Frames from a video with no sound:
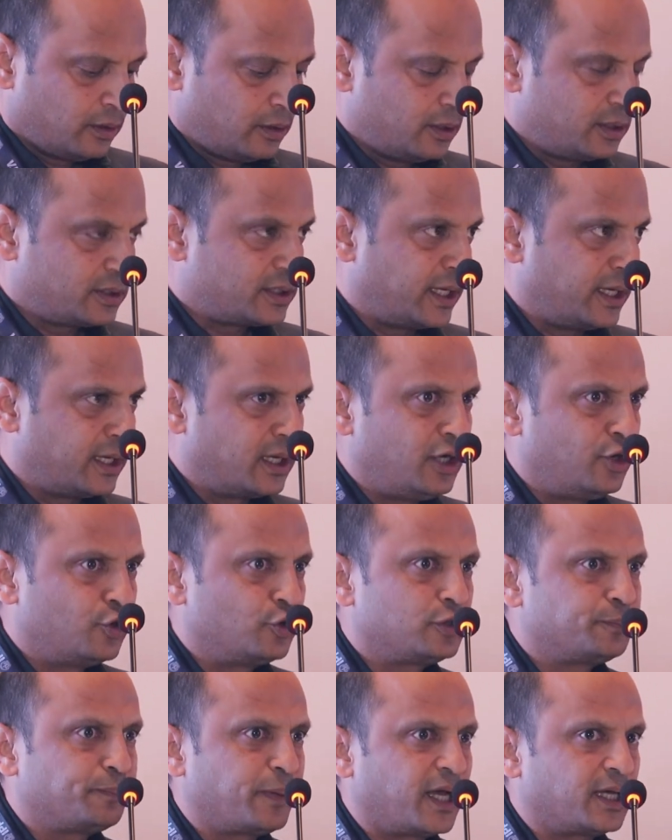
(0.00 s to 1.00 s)

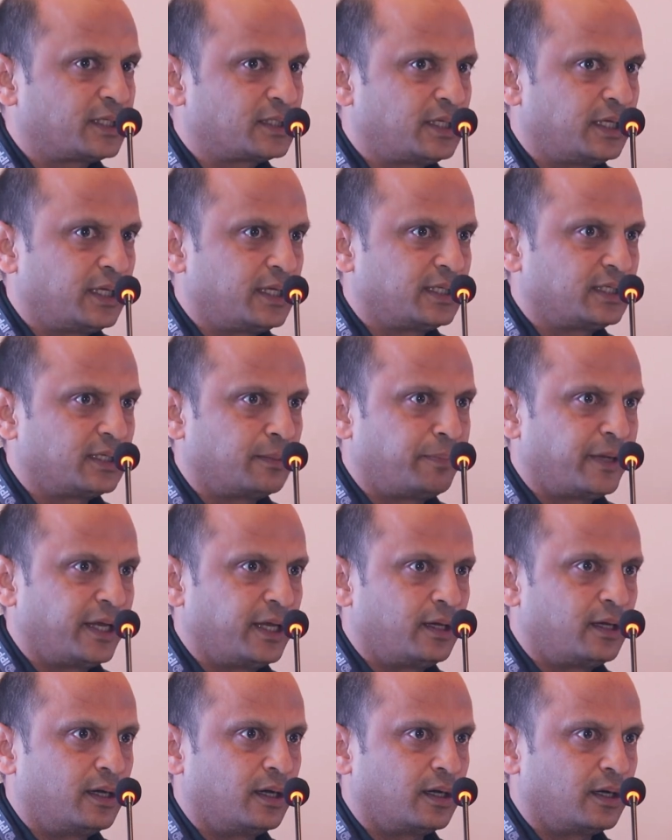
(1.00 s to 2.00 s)
Single-use plastic is a
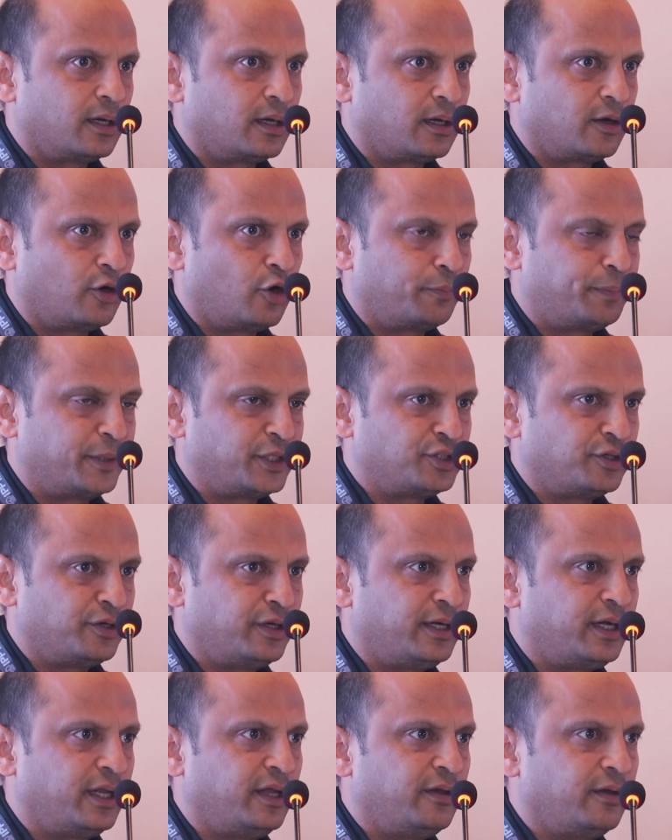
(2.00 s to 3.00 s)
big
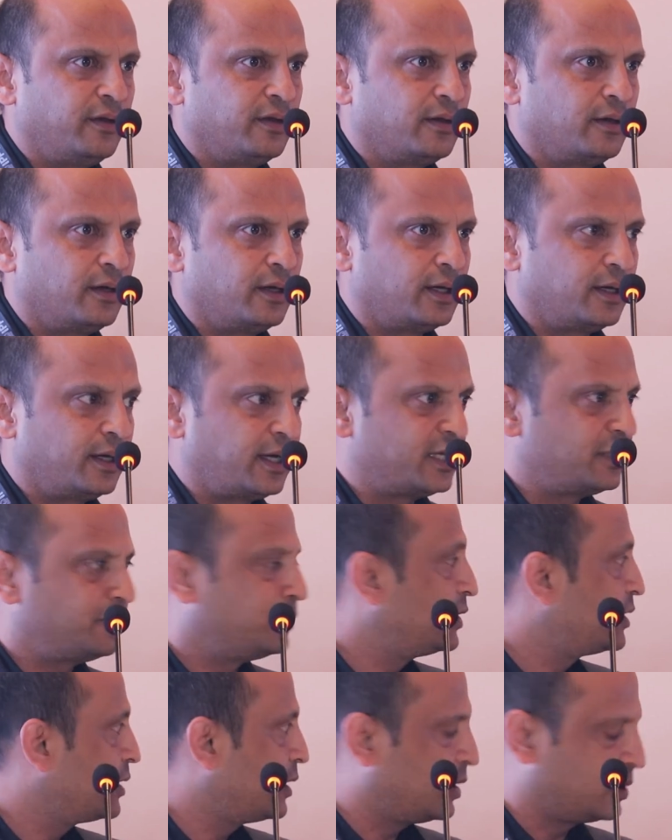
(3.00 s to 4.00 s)
opportunity, as
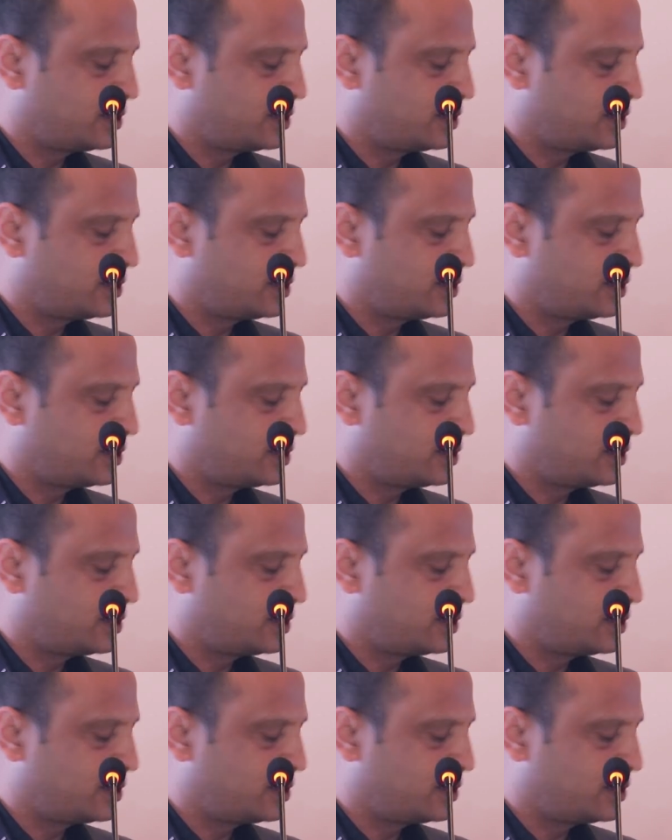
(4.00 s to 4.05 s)
Mr.